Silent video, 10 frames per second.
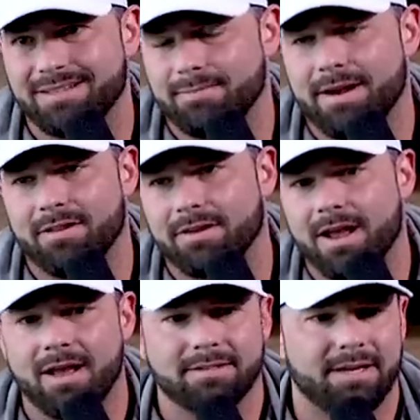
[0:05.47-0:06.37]
it doesn't matter the
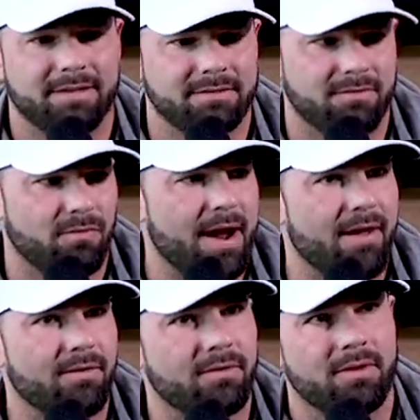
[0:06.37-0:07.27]
context
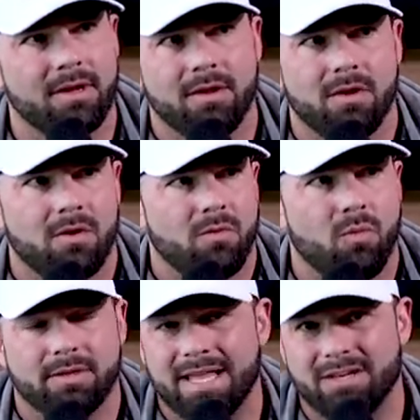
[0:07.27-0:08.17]
around
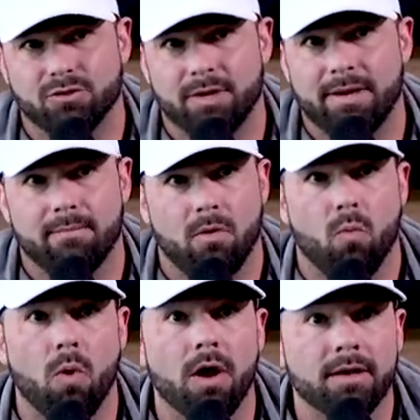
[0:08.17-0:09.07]
what that dream
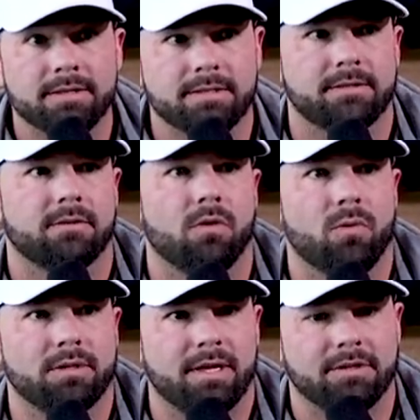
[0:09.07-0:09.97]
was or
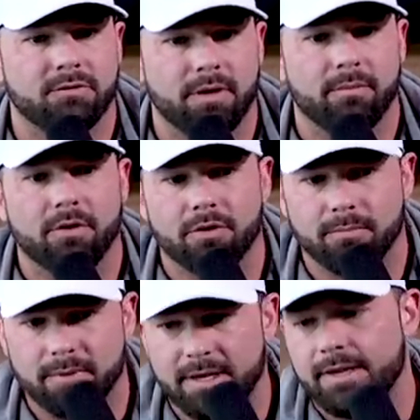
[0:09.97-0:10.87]
what that dream
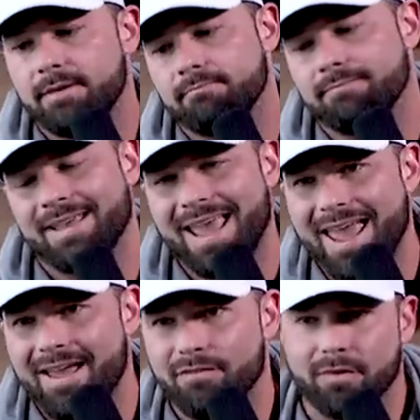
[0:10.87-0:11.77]
could be.
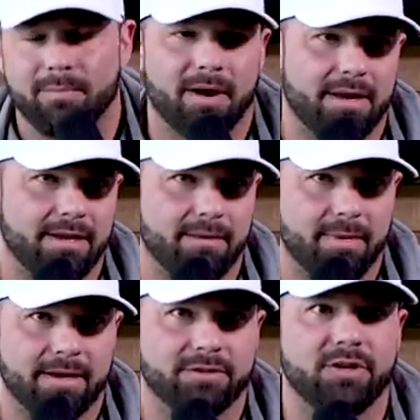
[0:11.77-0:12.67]
Everybody can
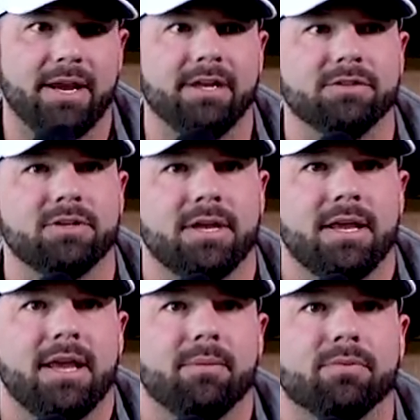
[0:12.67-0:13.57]
make a change
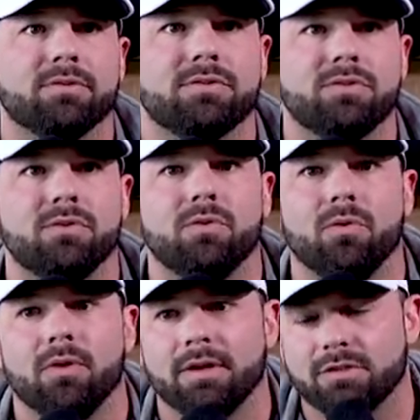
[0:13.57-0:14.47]
and
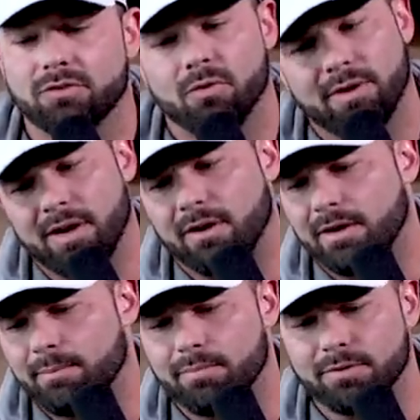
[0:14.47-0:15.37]
pursue extraordinary,
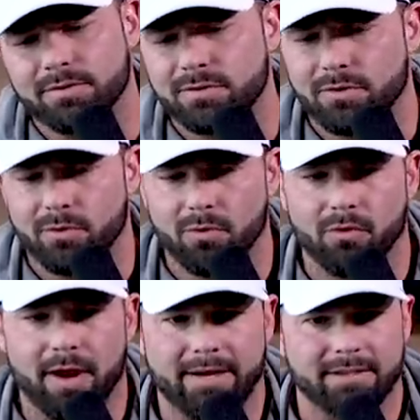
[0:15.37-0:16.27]
can pursue
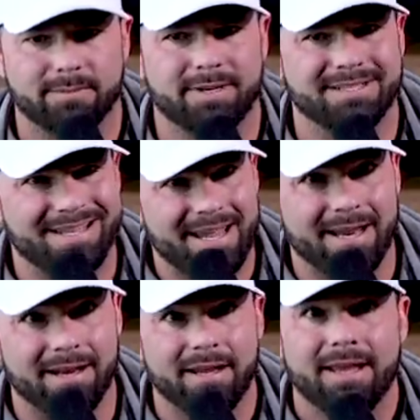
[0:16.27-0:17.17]
greatness because,
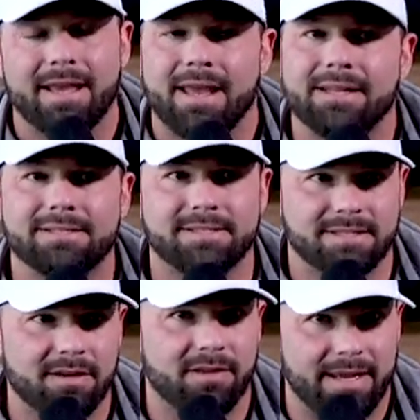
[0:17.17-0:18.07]
again, it's
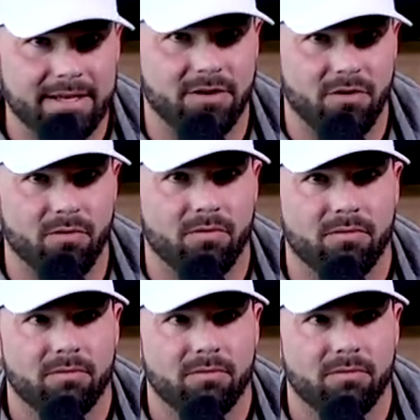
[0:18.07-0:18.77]
still in you.